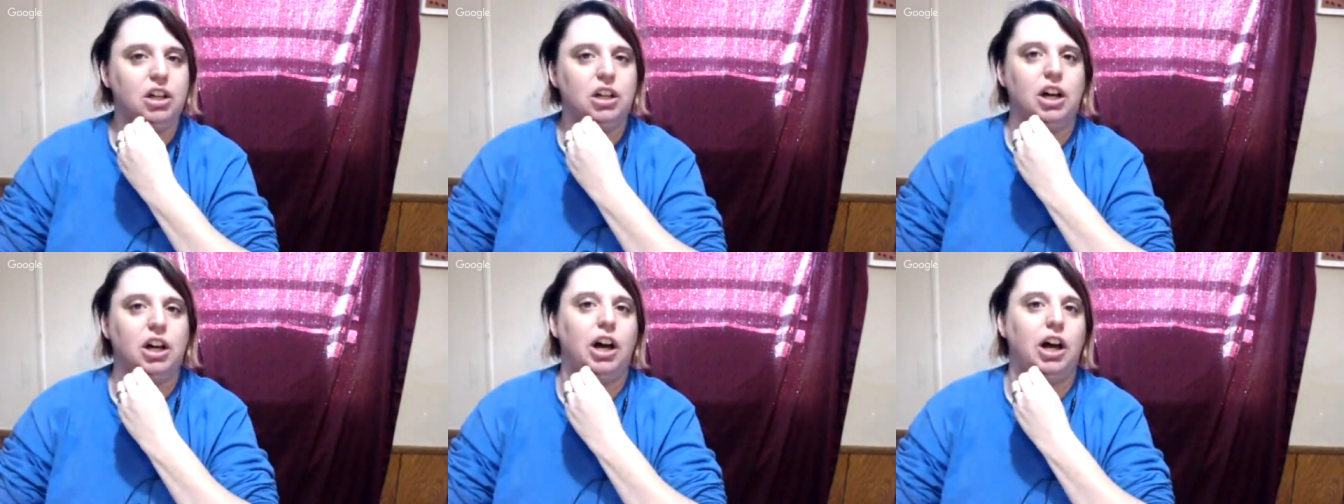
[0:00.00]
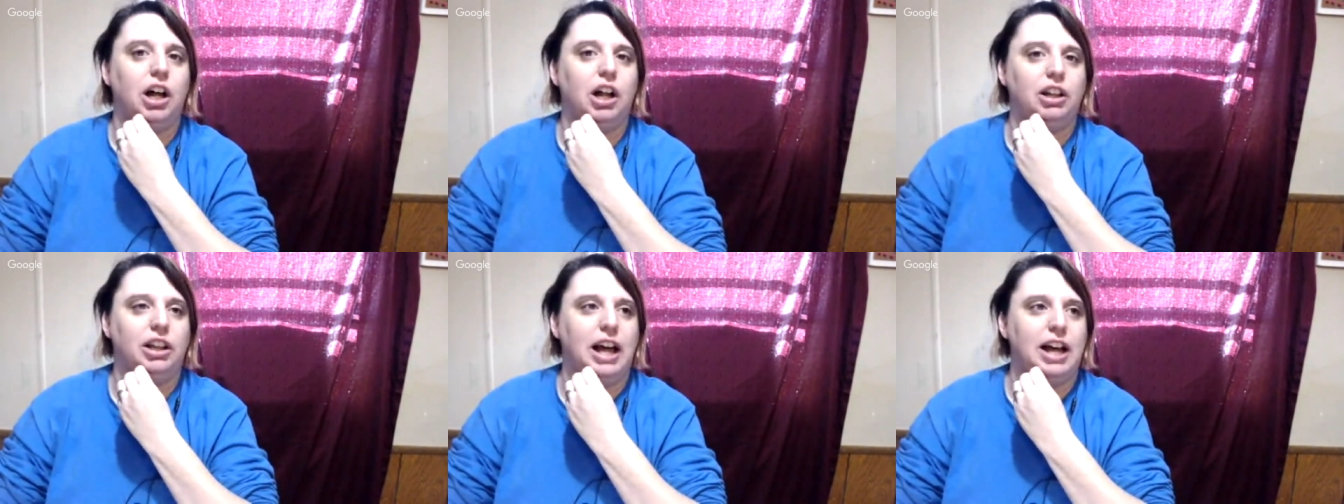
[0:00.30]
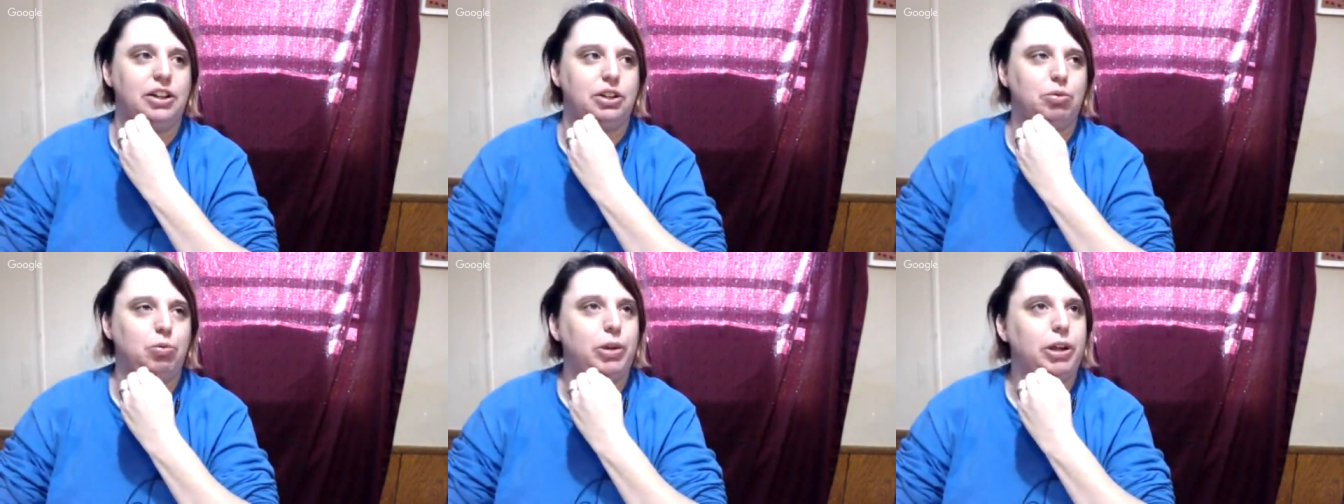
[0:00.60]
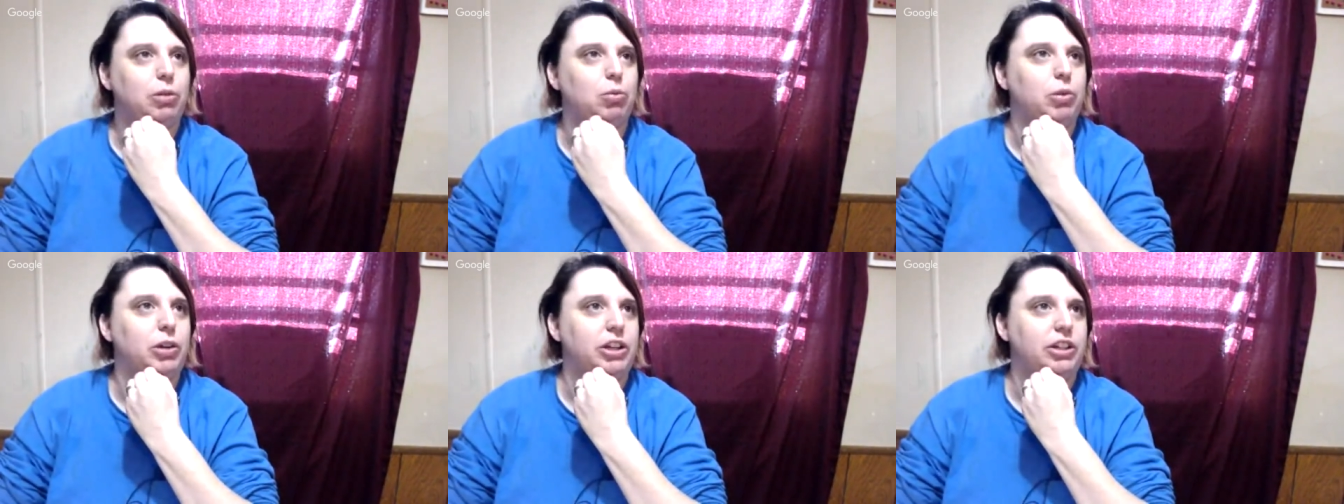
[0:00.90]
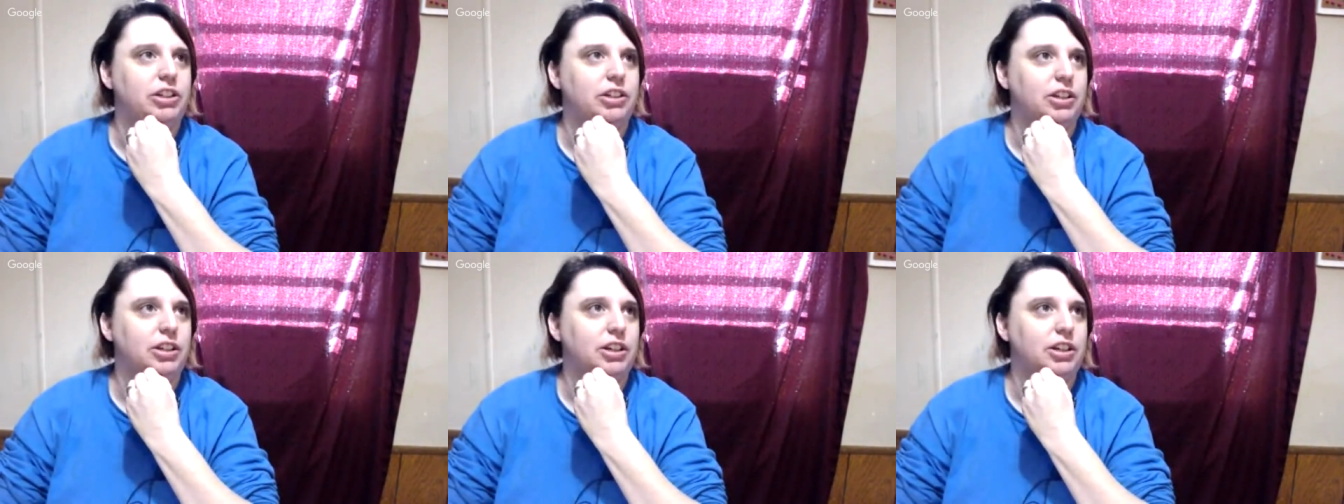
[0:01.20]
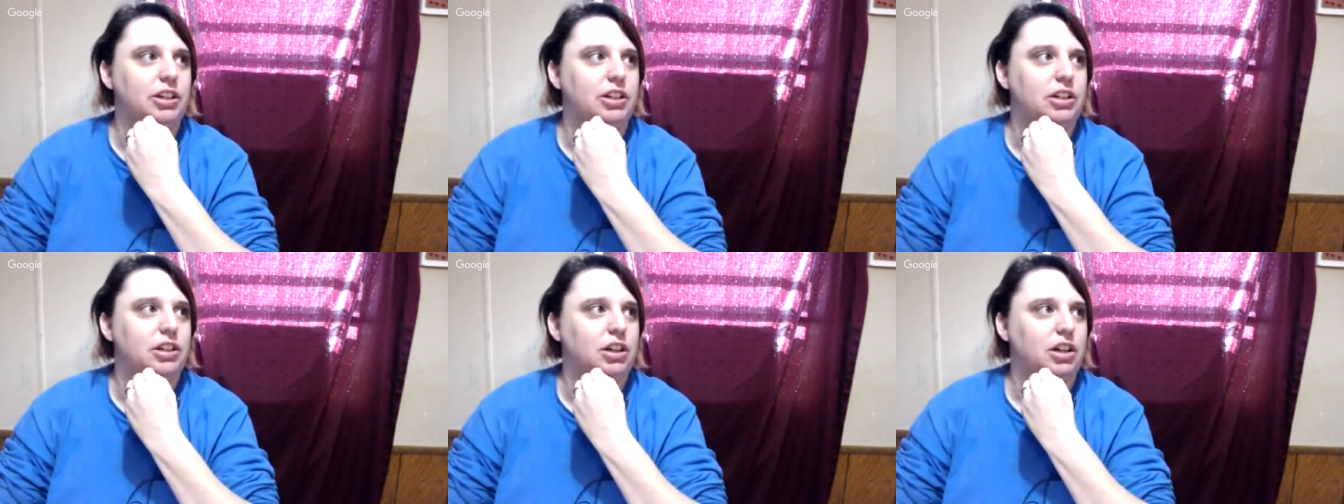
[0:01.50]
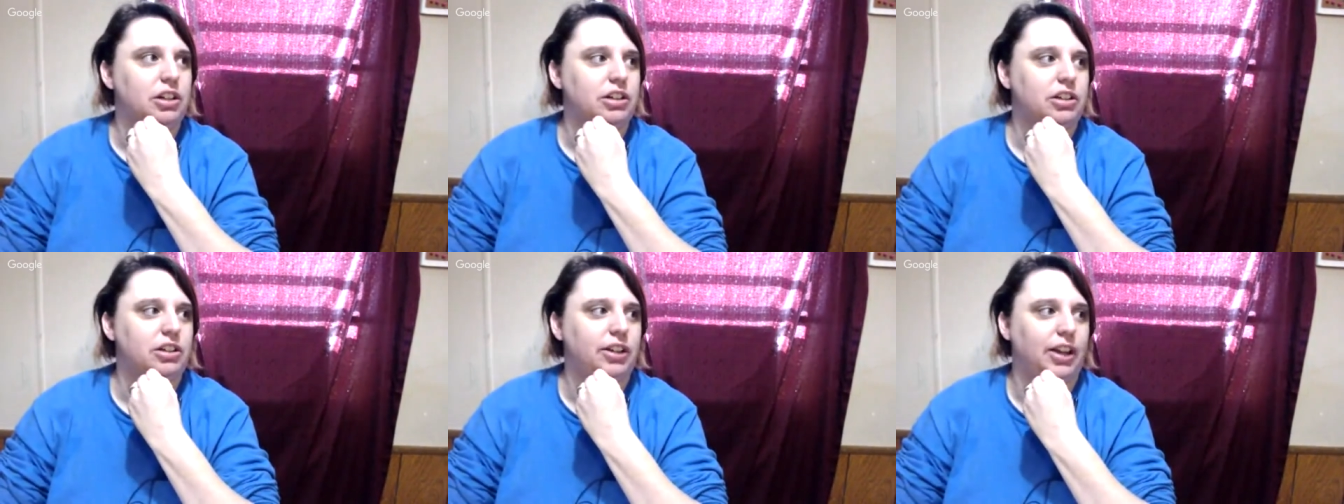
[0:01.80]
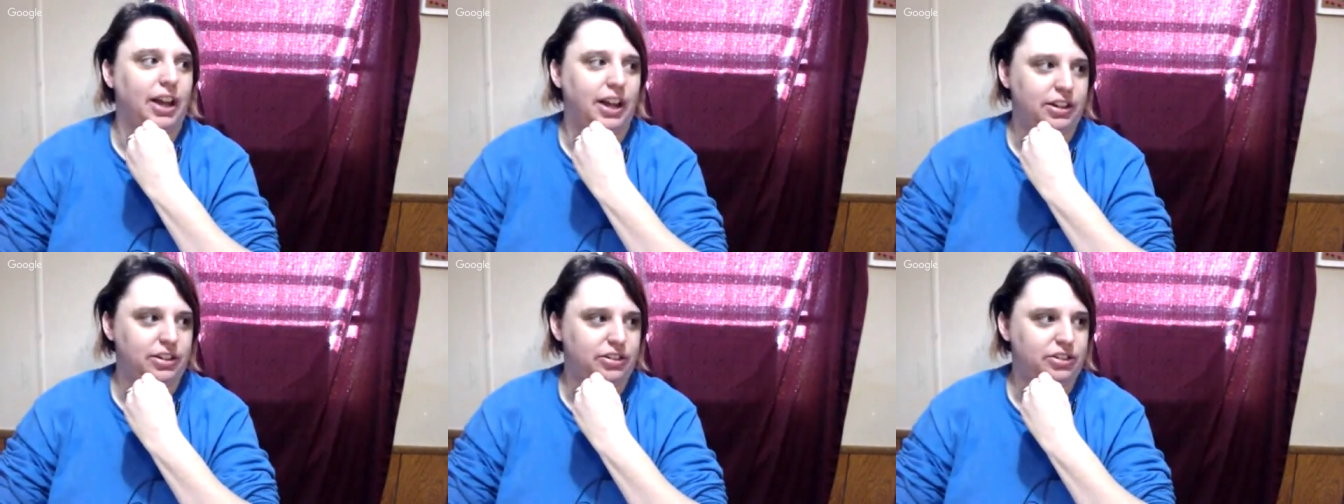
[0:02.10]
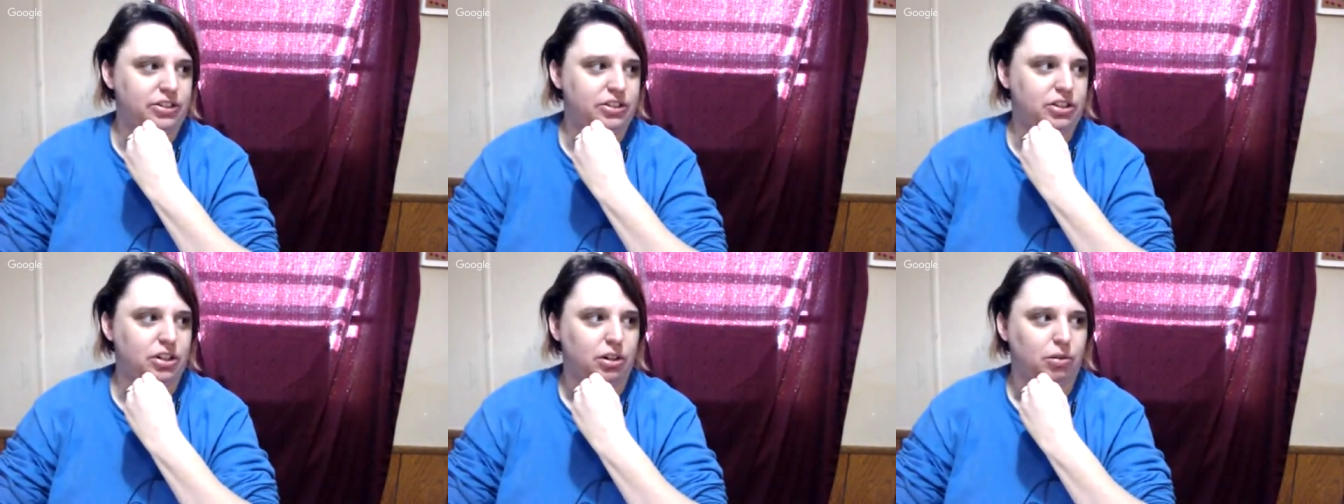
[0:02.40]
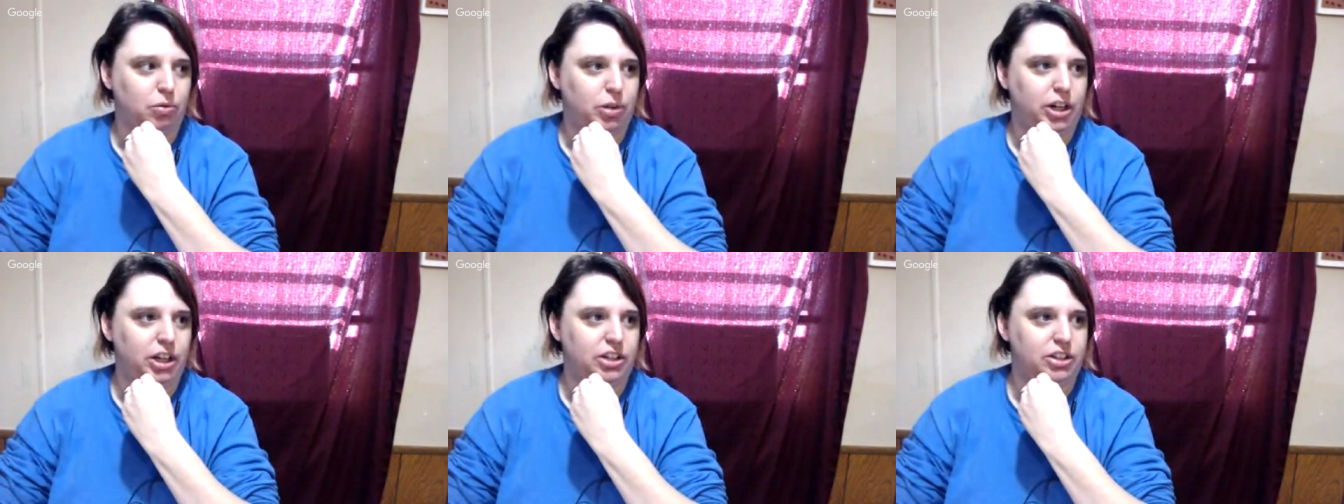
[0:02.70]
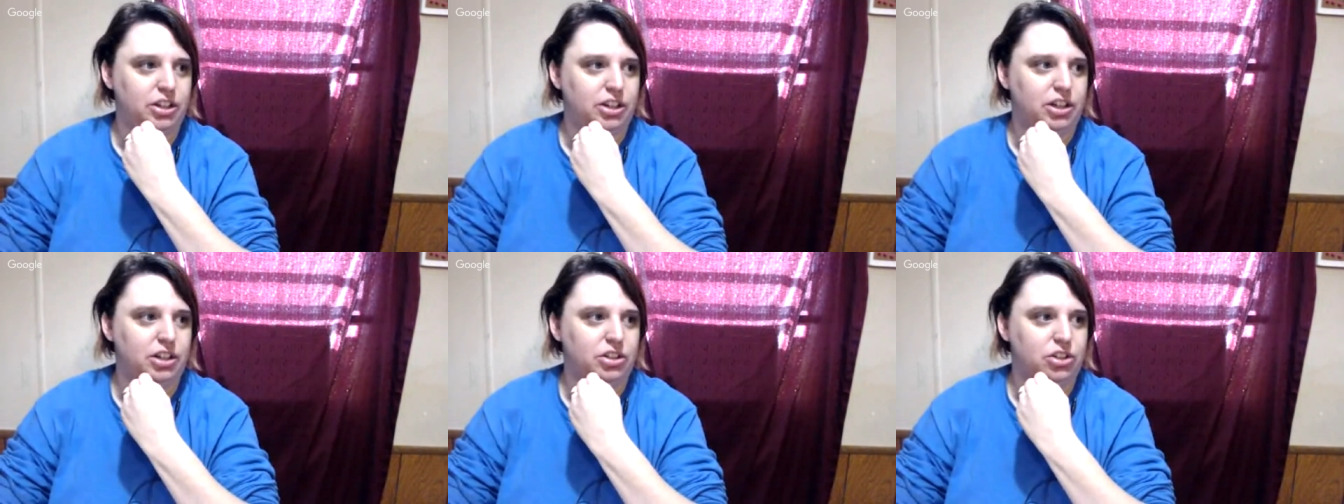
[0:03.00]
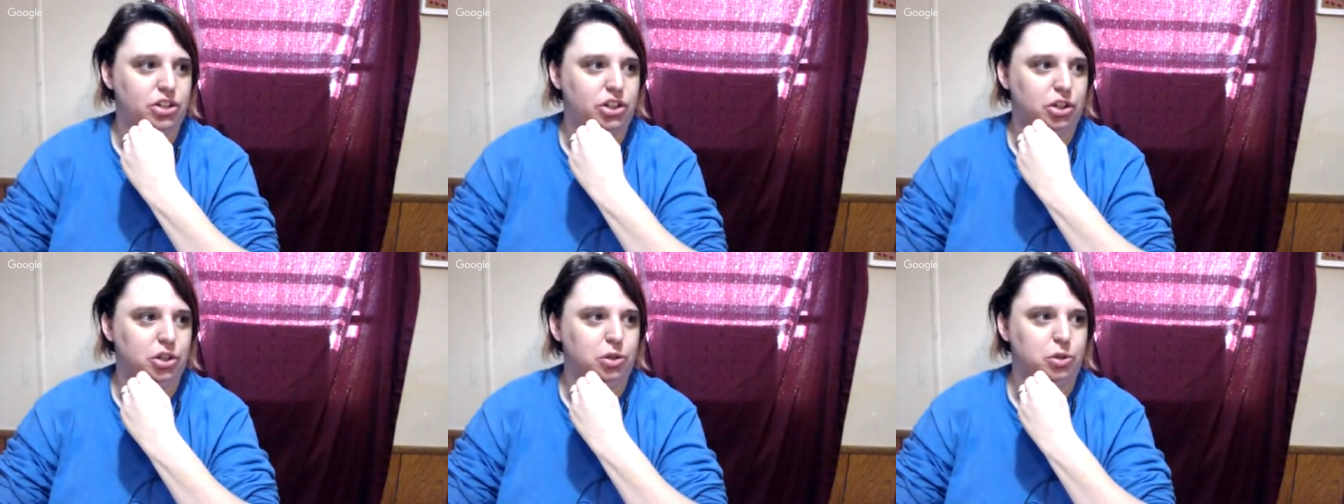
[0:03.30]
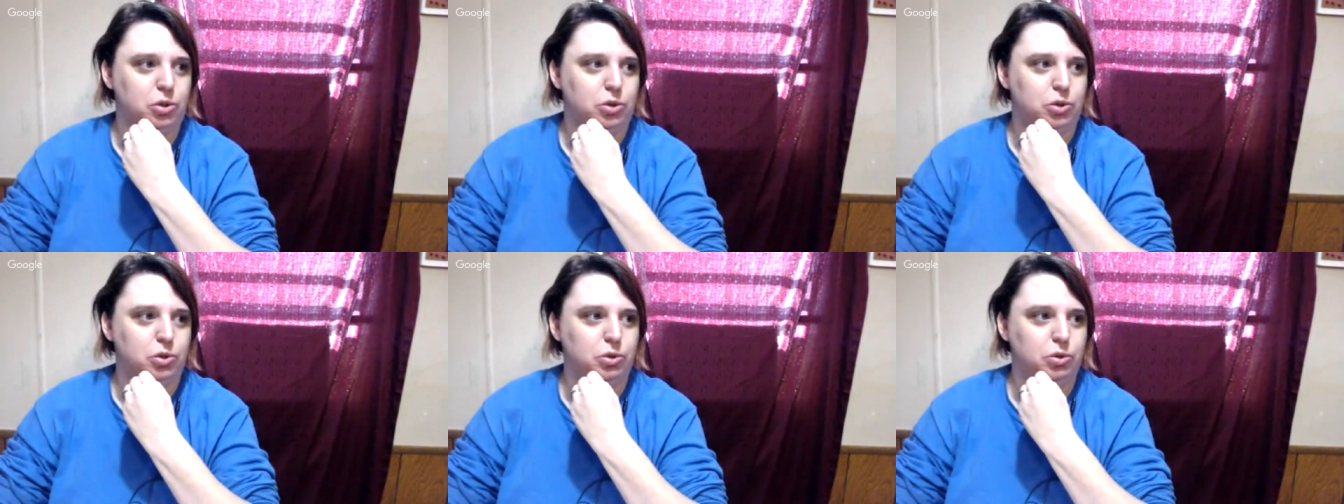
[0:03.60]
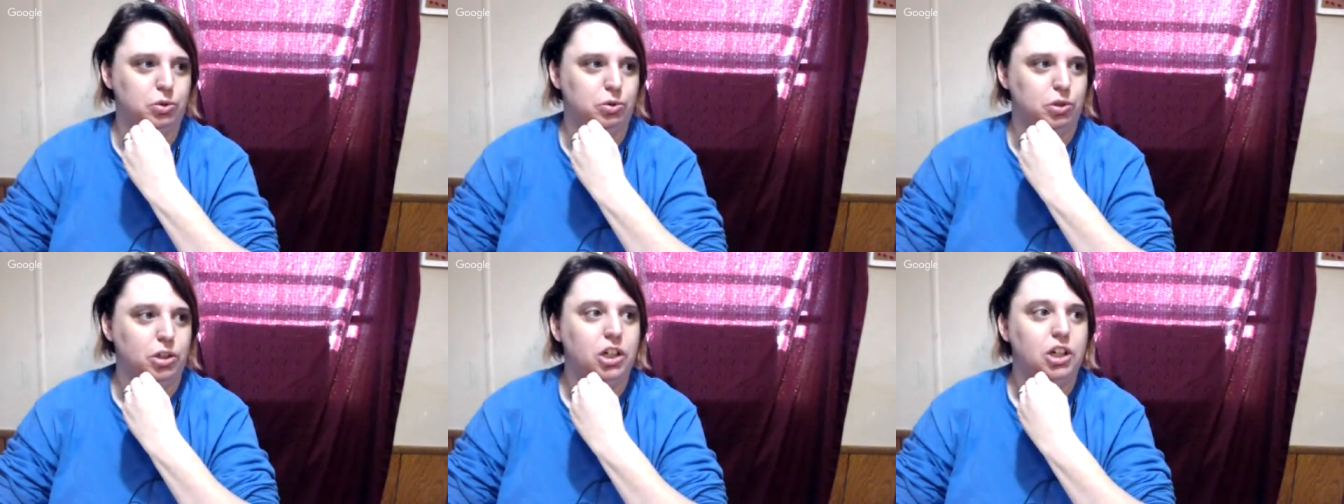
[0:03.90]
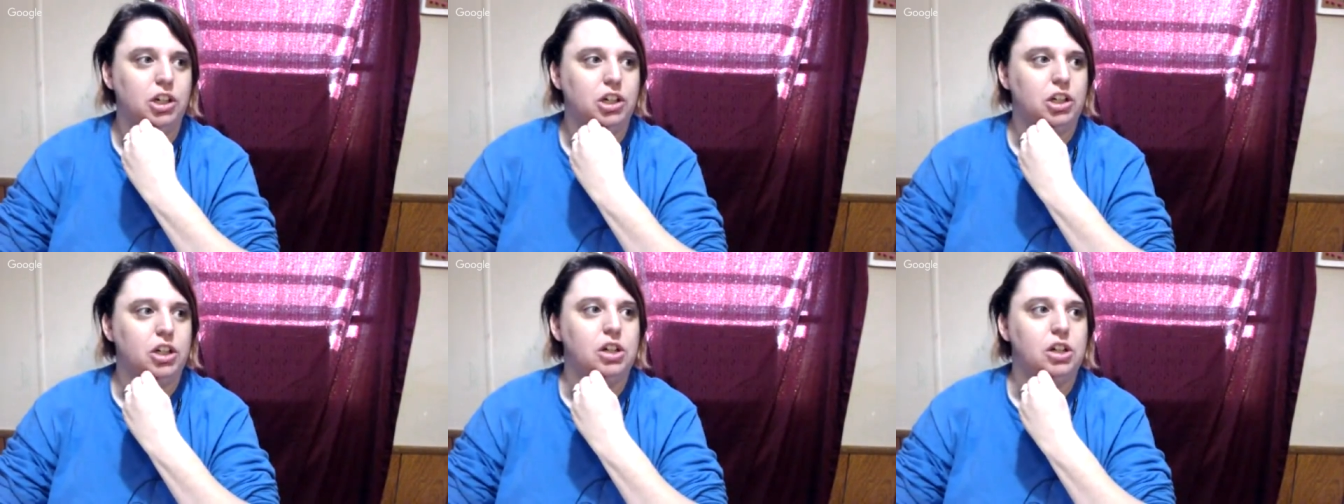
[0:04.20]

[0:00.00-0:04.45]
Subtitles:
Last week we did tests. We did 2